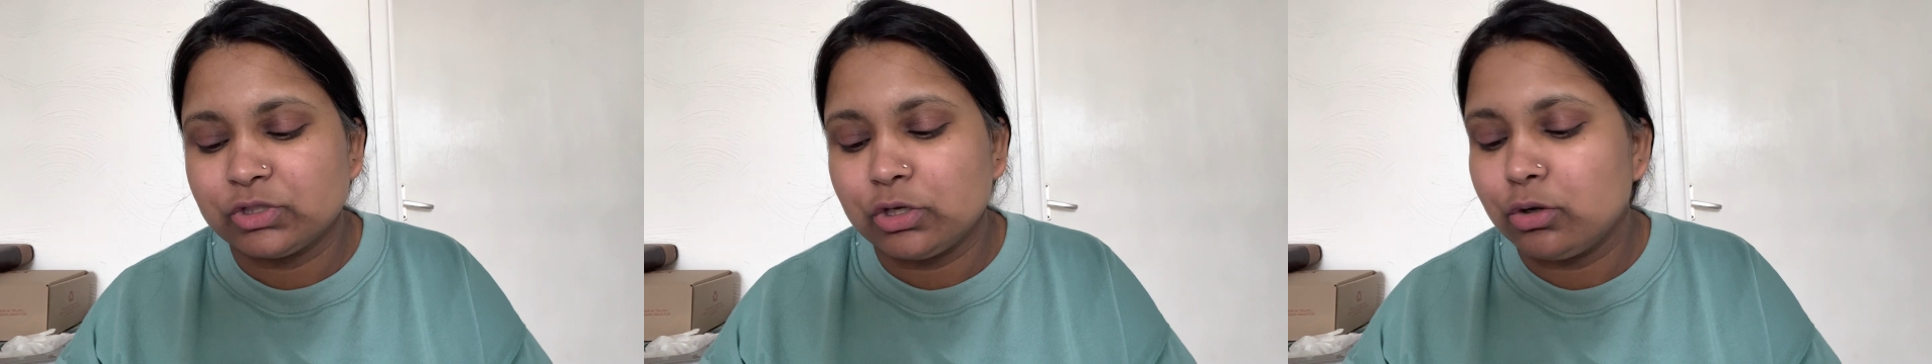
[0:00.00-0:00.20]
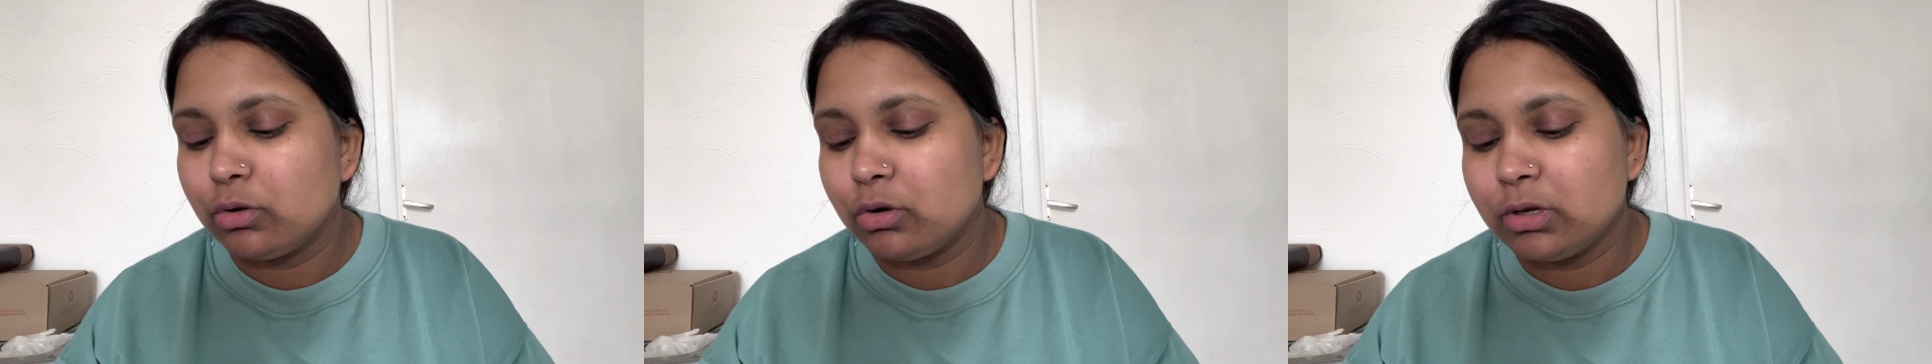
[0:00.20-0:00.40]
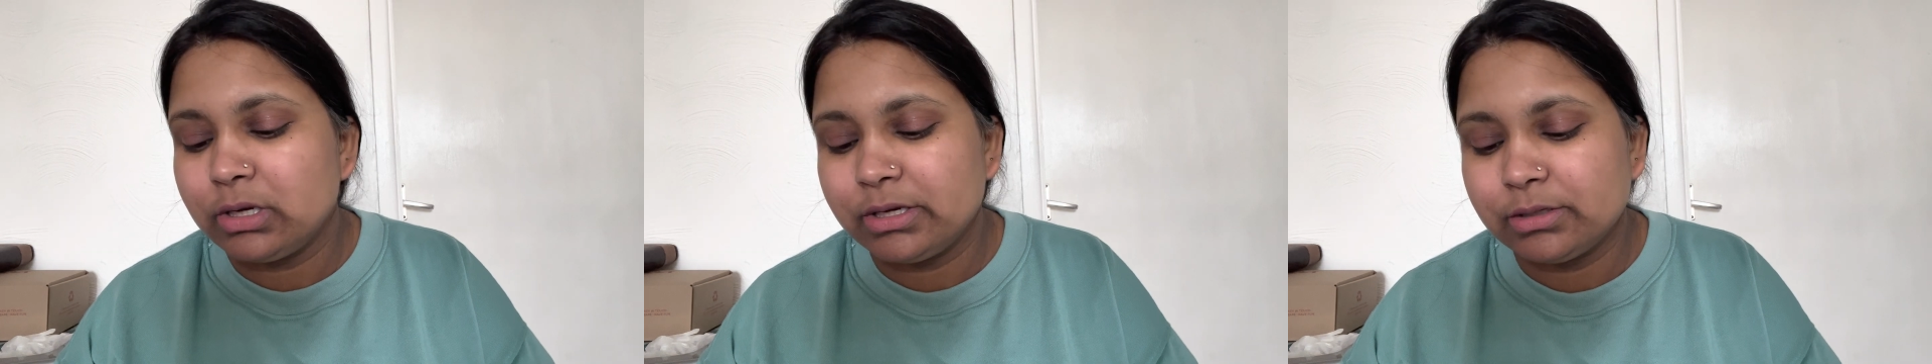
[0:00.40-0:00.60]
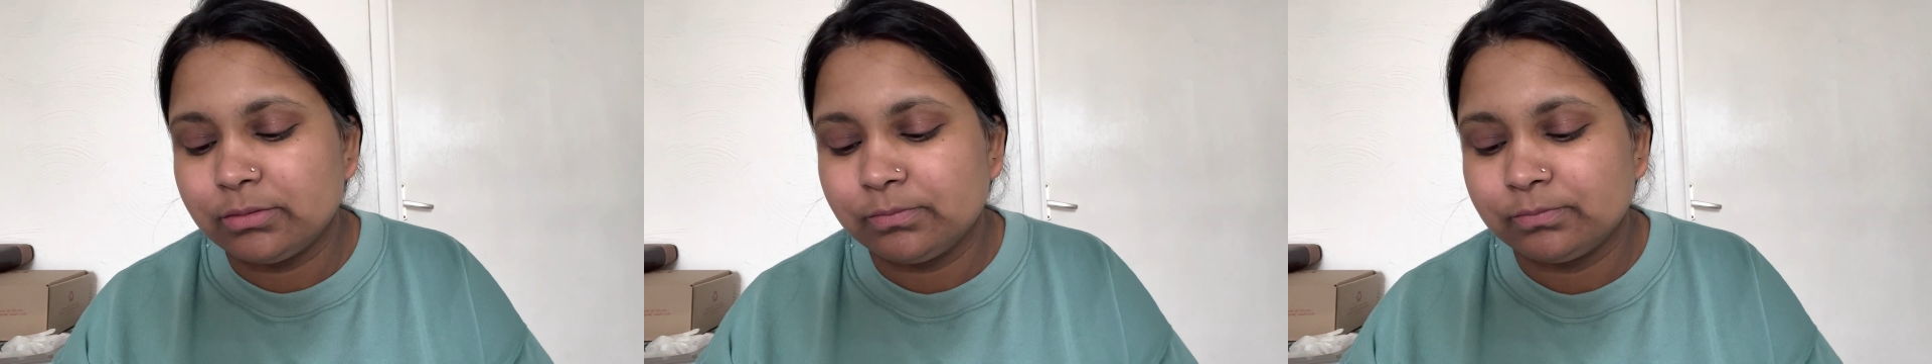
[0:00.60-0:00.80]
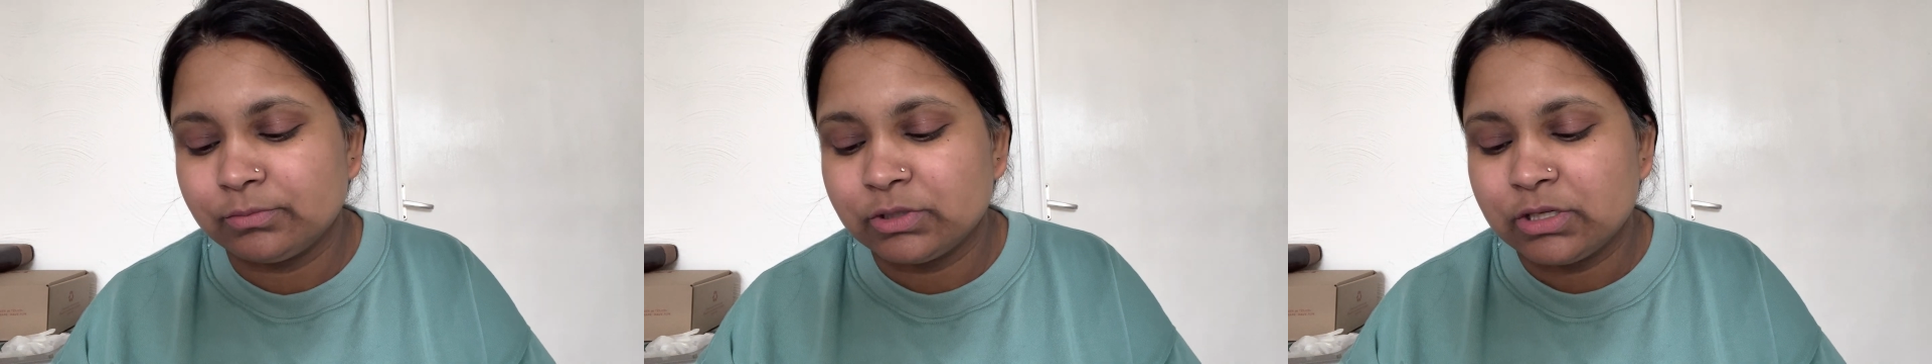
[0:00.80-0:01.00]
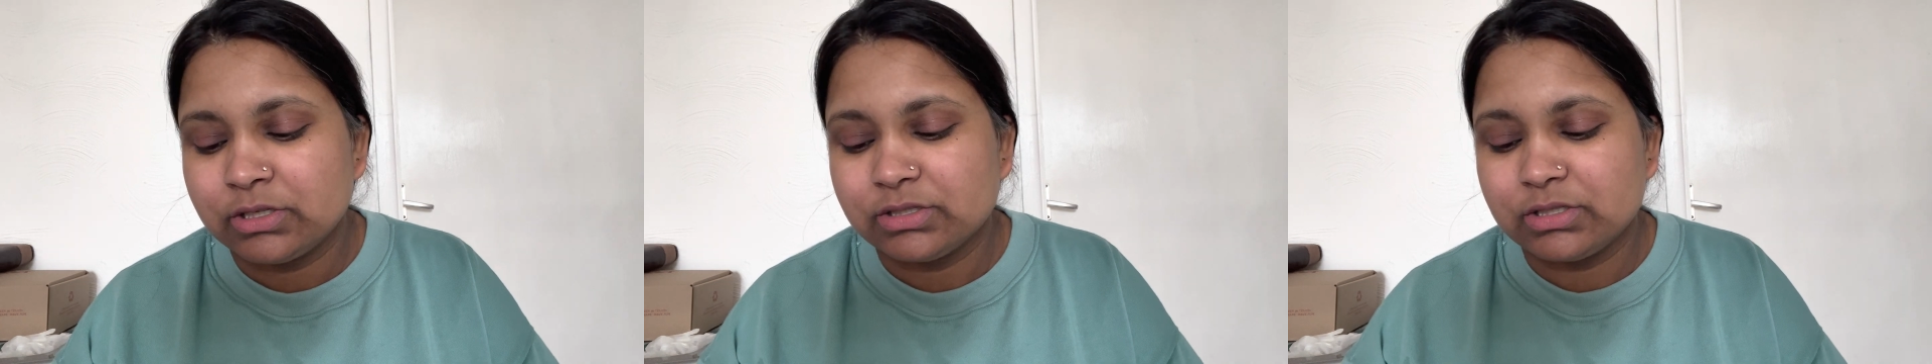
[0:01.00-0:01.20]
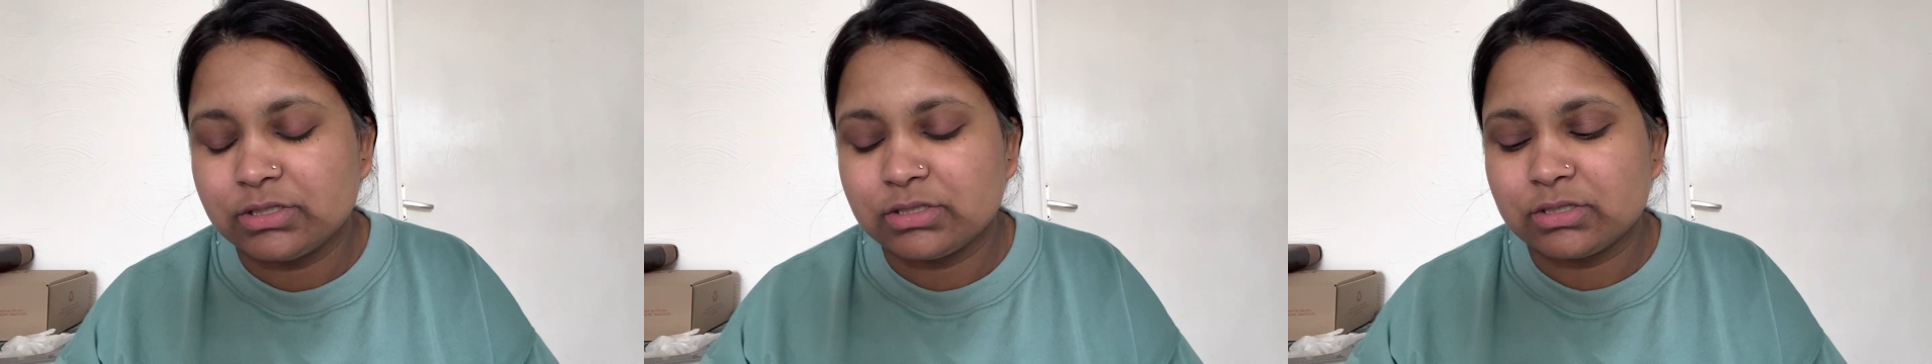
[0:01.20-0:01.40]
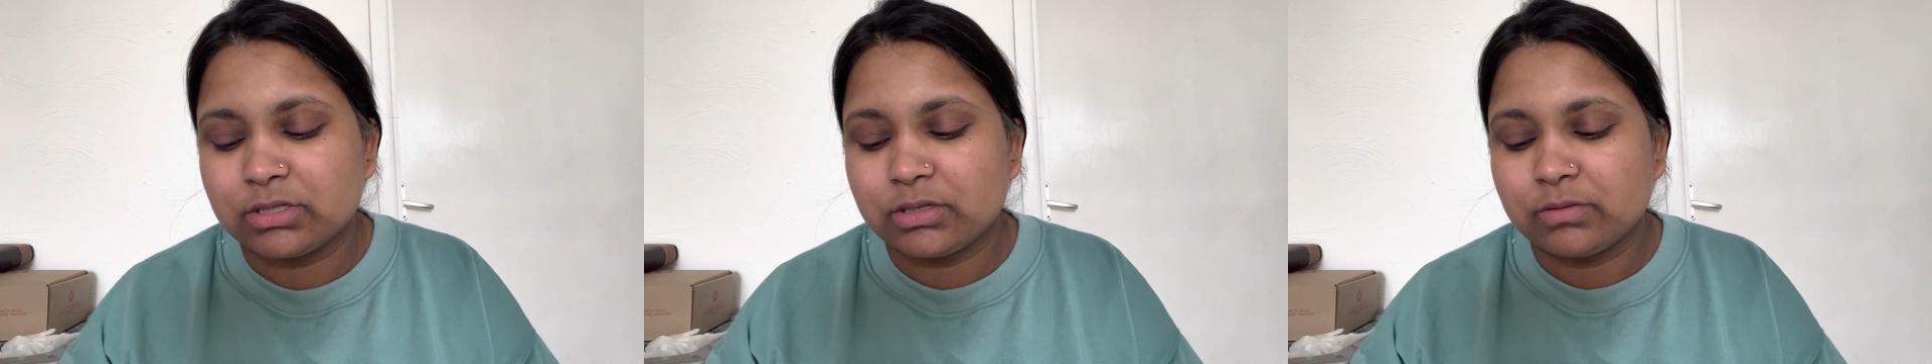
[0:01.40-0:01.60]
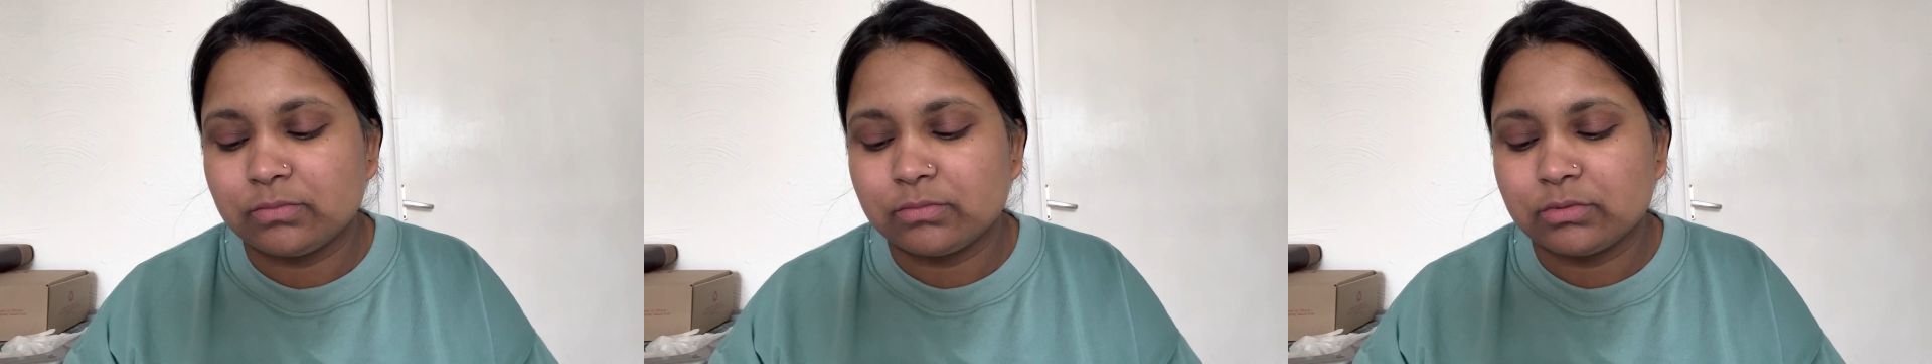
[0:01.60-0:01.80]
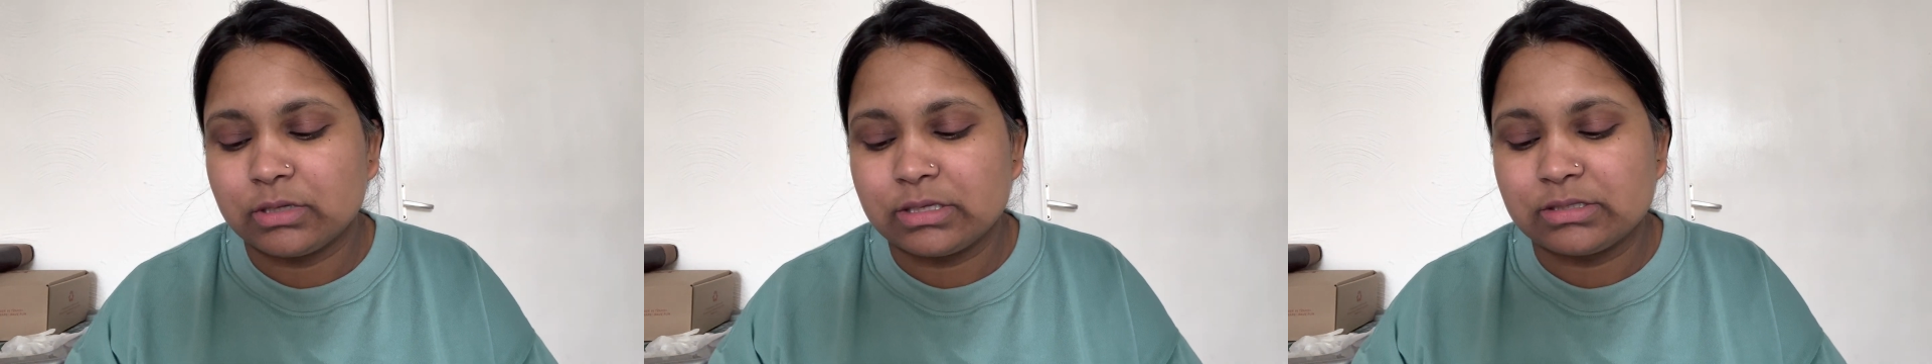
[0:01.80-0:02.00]
Call in sister,
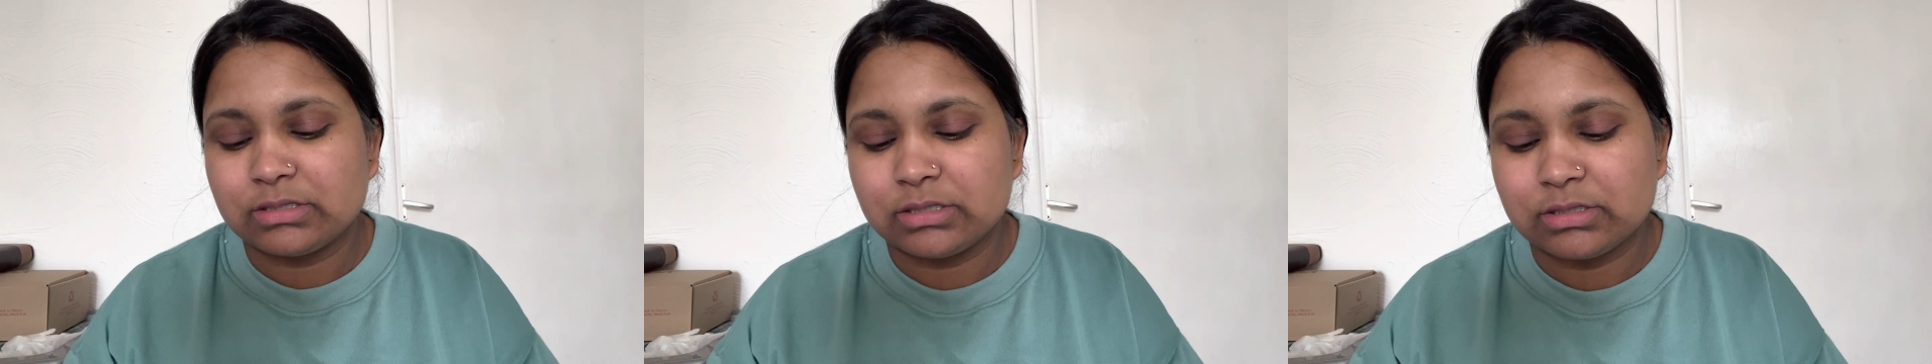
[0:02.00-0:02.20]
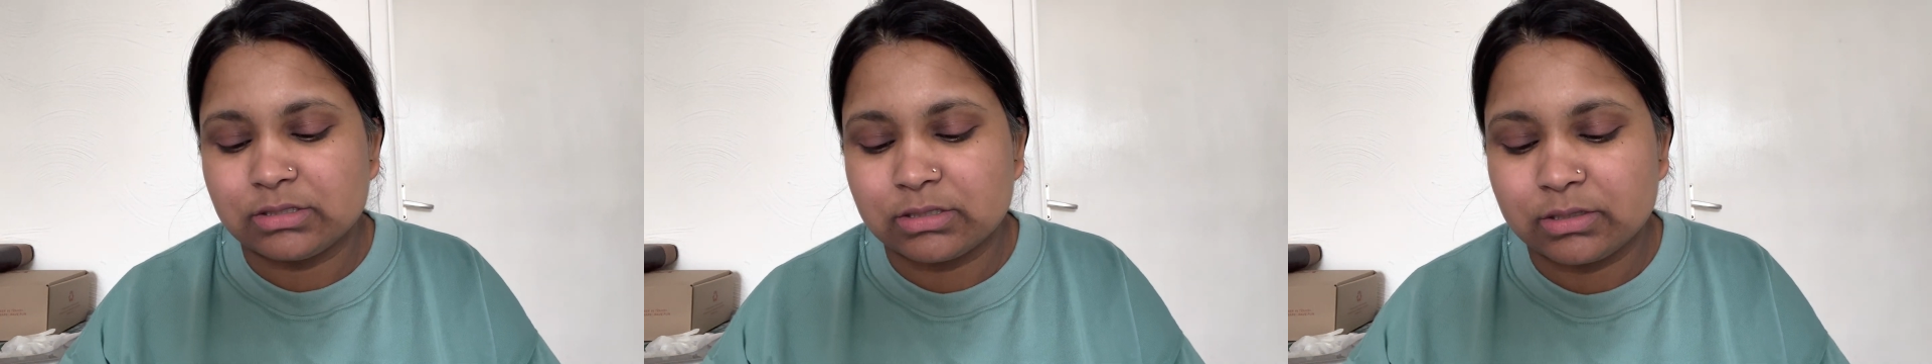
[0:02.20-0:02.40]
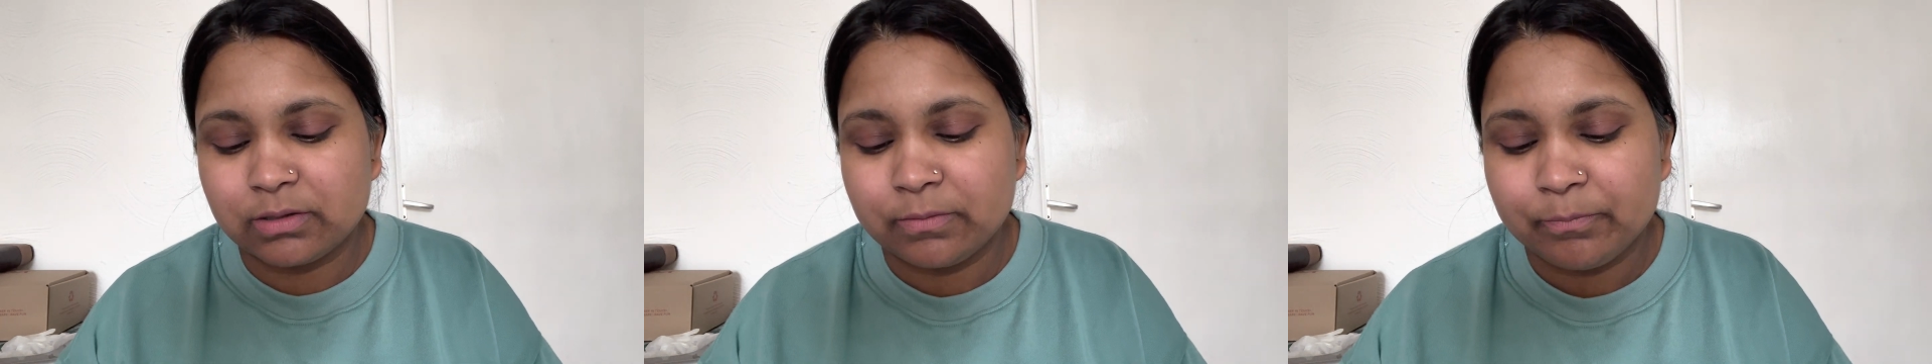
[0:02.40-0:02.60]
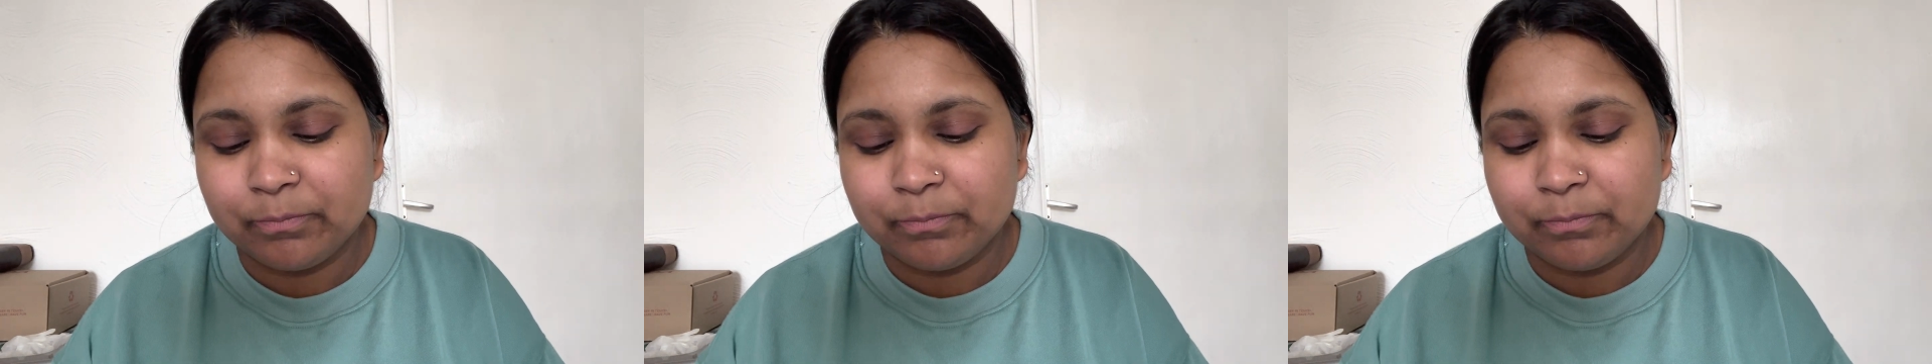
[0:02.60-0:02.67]
and sister